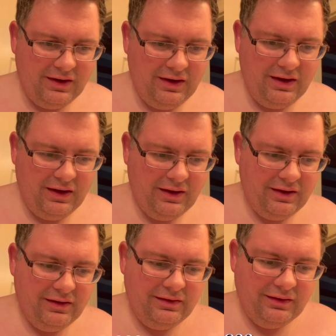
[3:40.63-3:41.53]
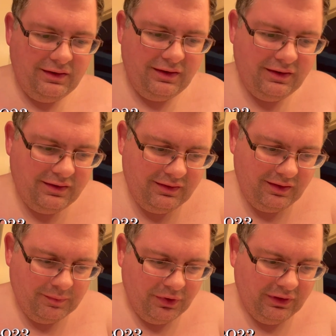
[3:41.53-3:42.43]
And
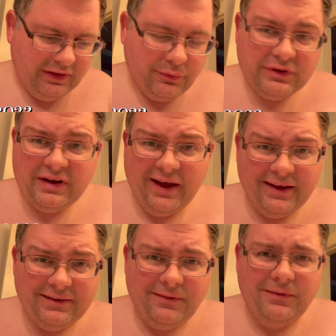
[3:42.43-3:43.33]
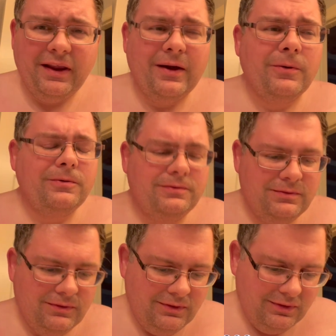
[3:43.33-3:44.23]
I'm on liquid diet now
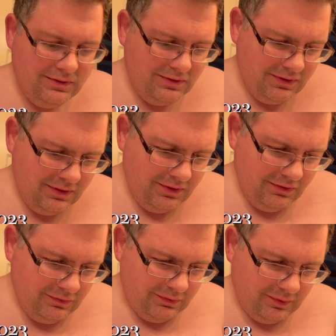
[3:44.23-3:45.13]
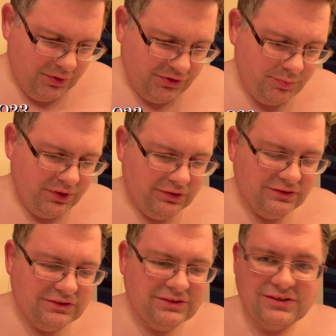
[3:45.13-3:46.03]
with a bunch of
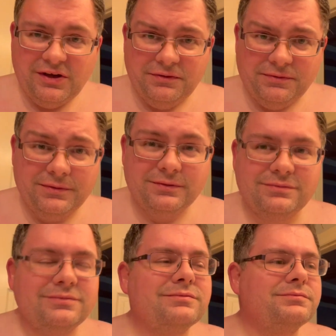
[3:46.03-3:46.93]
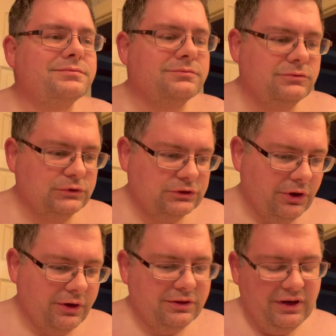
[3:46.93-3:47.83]
pills and stuff, which
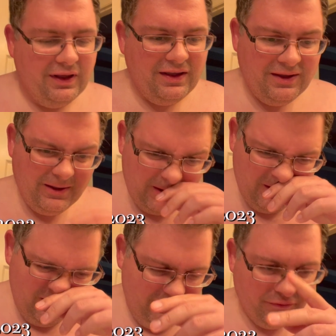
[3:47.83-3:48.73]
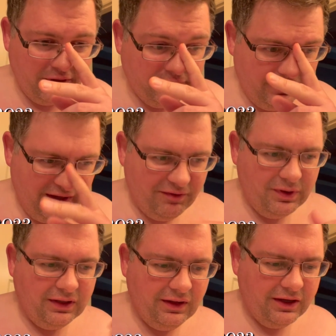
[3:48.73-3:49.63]
started today. Everything else they gave
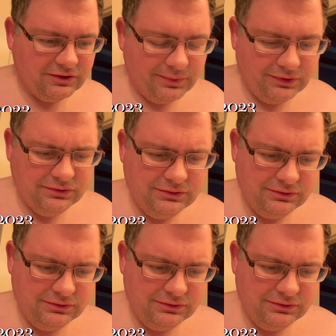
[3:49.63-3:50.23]
me in the hospital.